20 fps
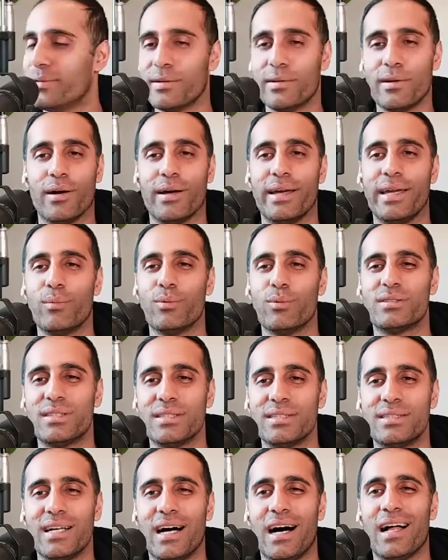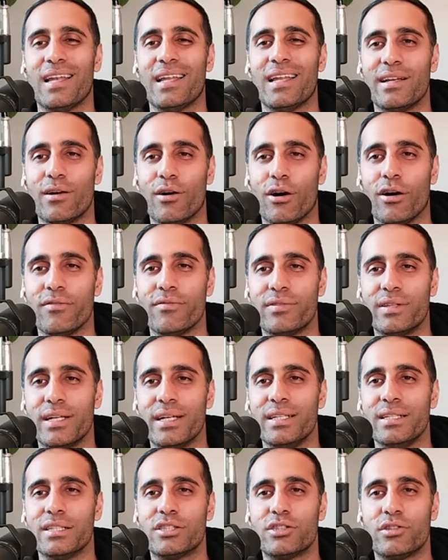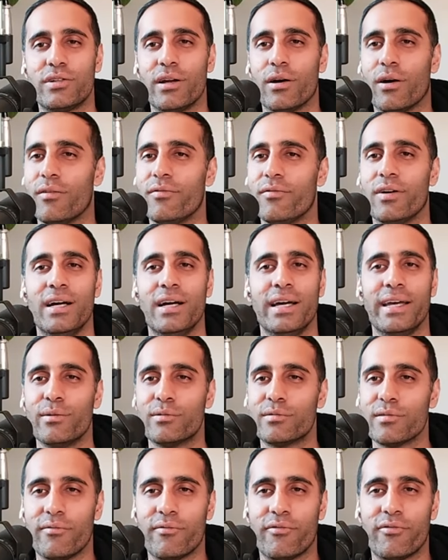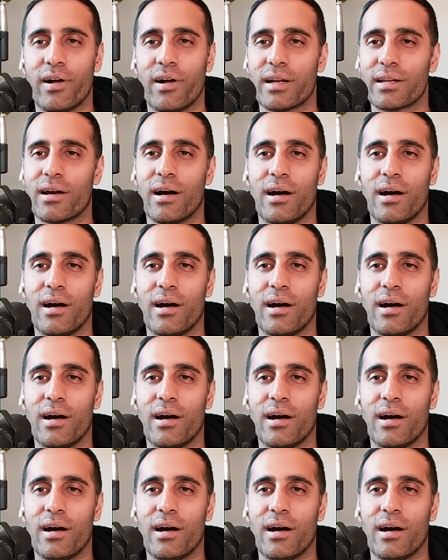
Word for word: you know, he was the darling of the industry. Of he was on front oh,